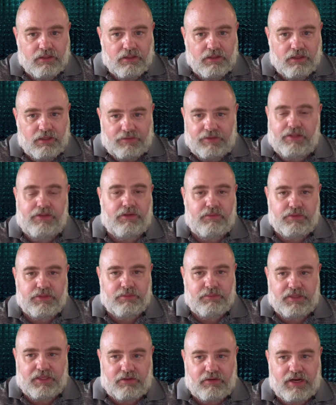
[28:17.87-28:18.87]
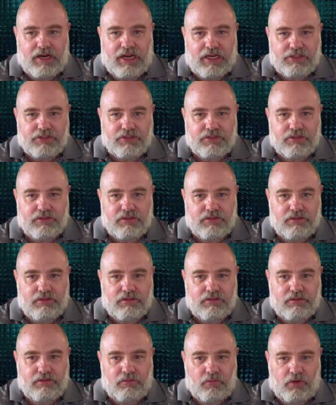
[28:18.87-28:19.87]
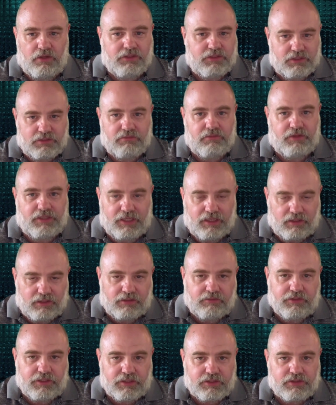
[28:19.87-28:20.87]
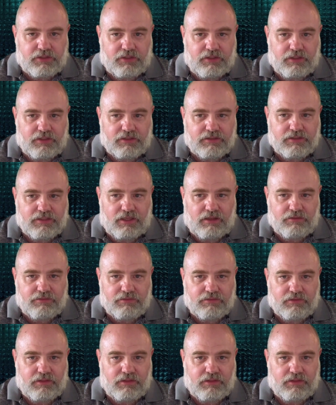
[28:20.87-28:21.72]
And then there was a big crash once reality reasserted itself.